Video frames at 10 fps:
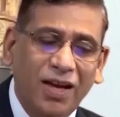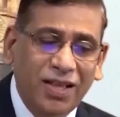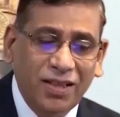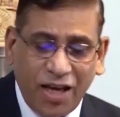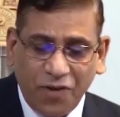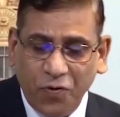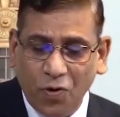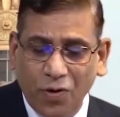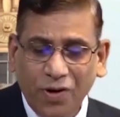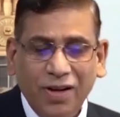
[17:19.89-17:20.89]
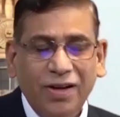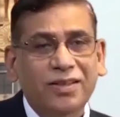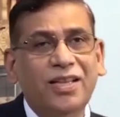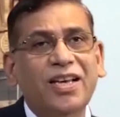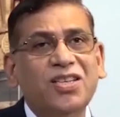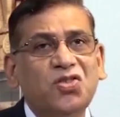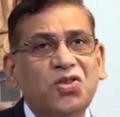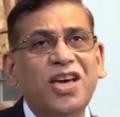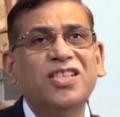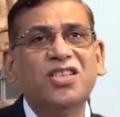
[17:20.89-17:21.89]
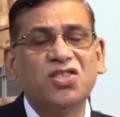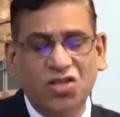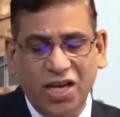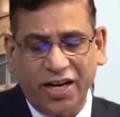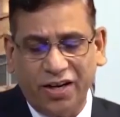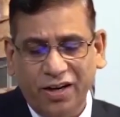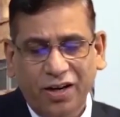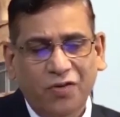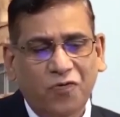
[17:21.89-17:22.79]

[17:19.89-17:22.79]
and therefore the stage is set